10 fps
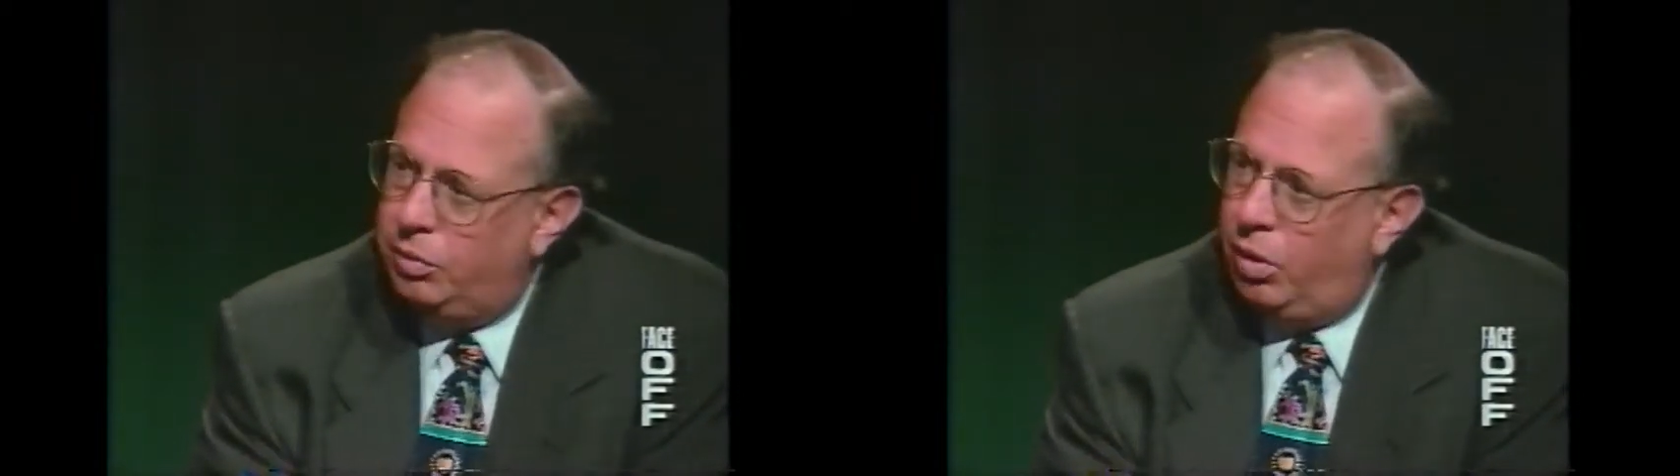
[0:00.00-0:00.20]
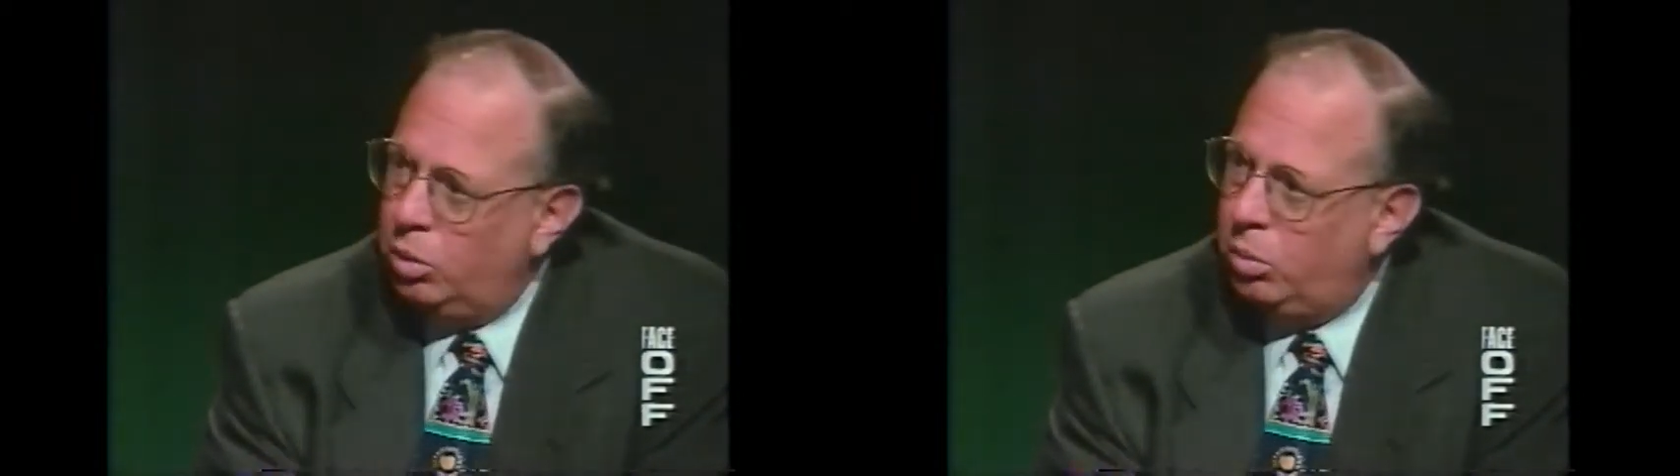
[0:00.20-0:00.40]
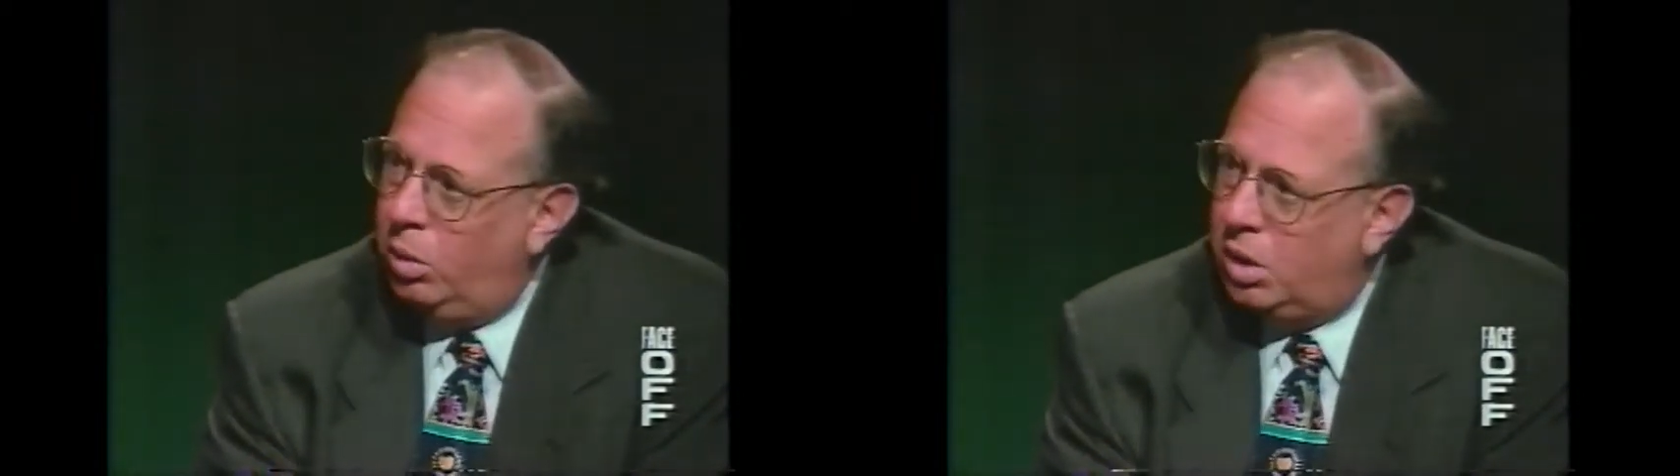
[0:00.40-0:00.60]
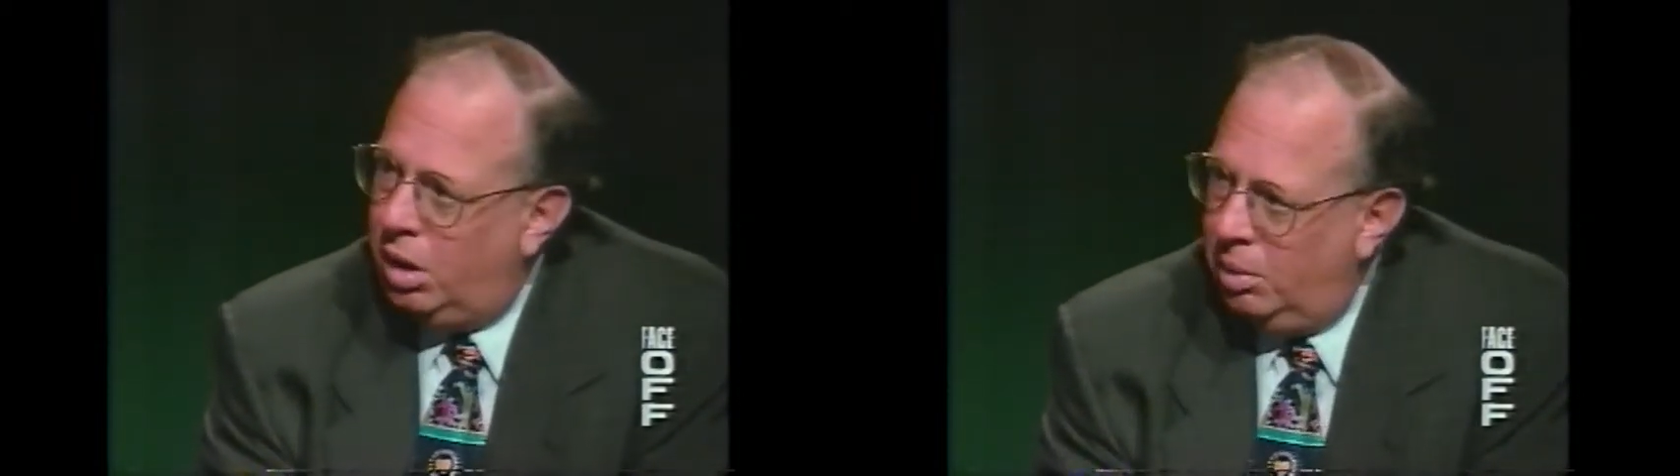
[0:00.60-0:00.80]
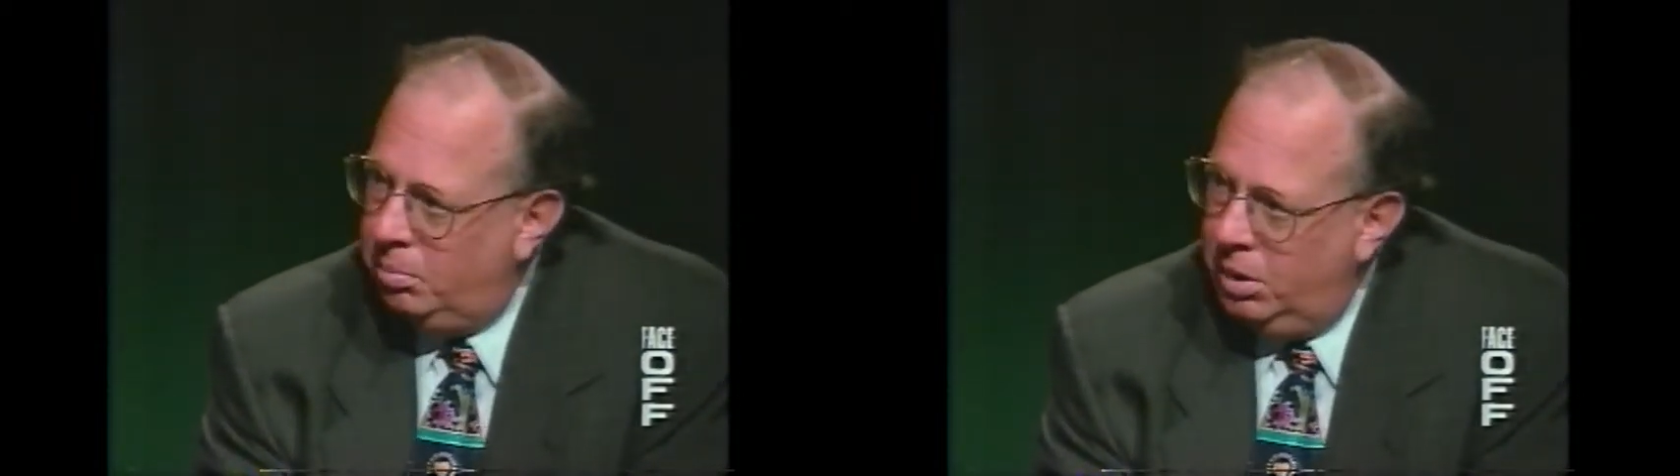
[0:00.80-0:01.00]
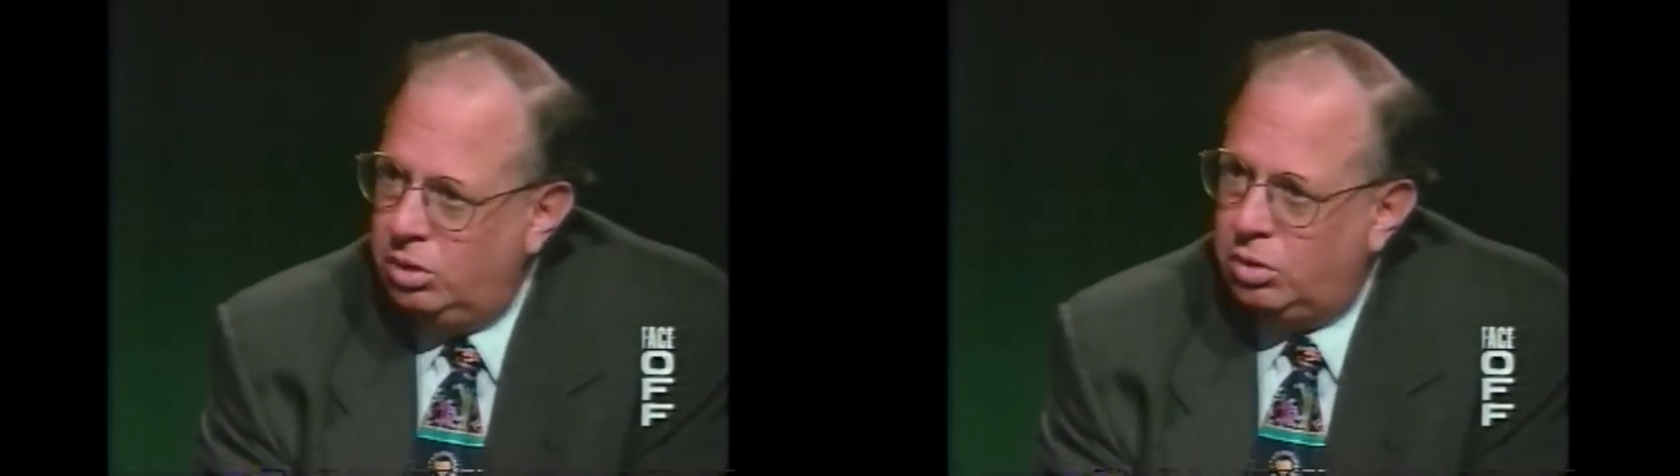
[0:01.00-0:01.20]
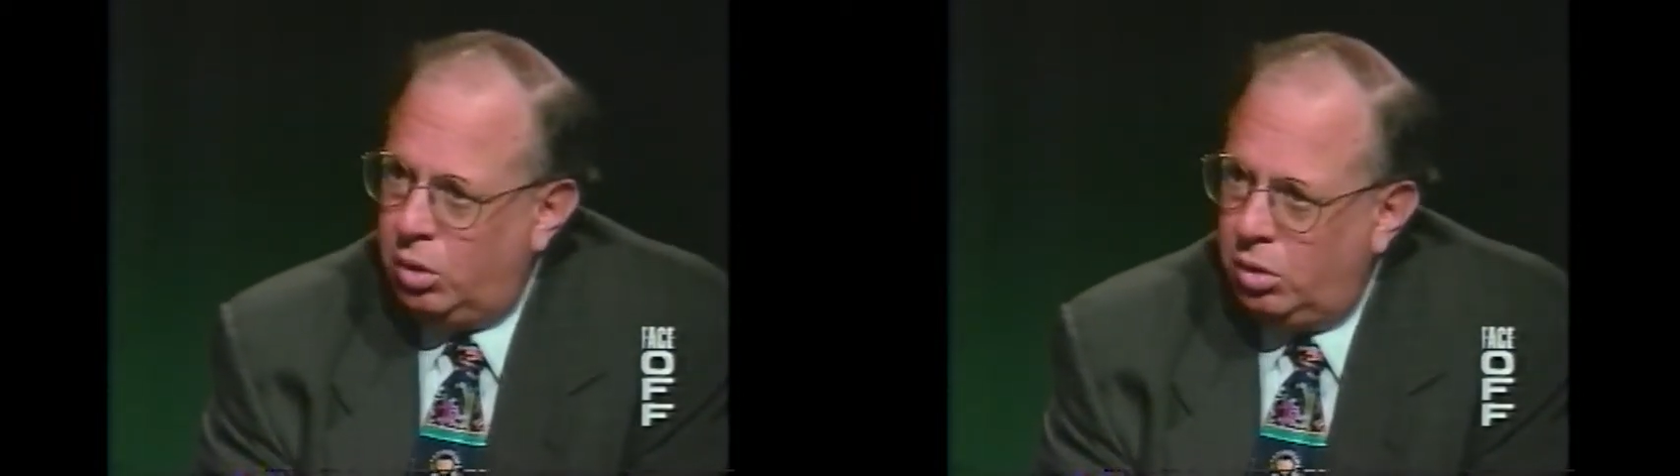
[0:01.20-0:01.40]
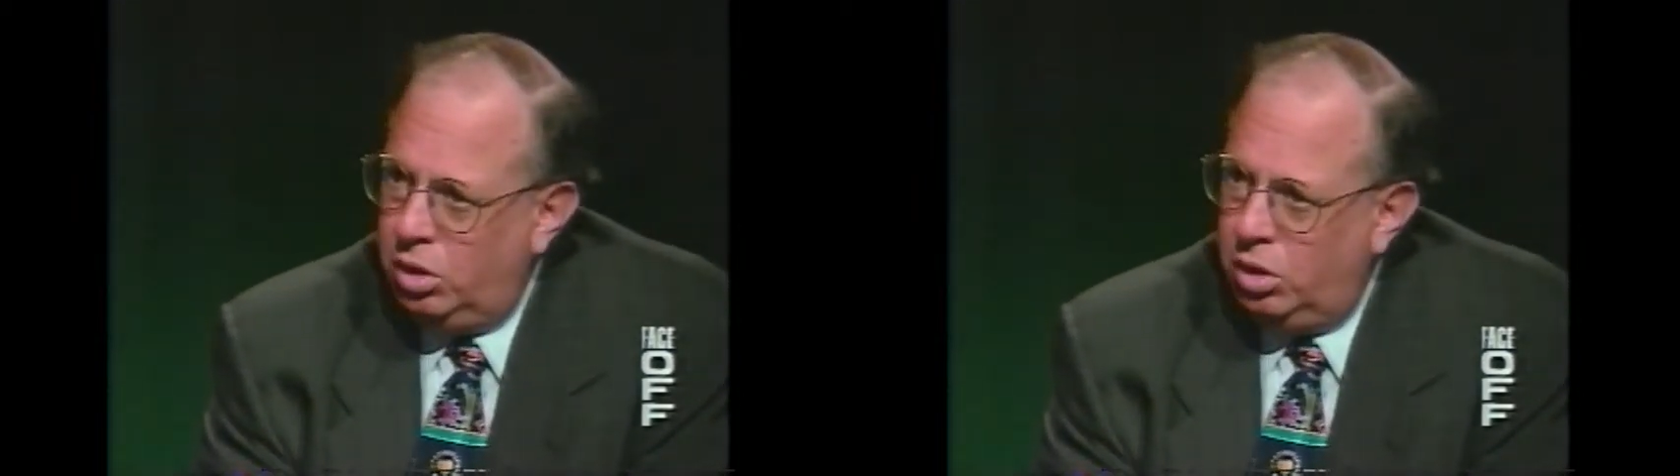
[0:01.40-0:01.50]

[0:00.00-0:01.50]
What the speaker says: The vote won't come to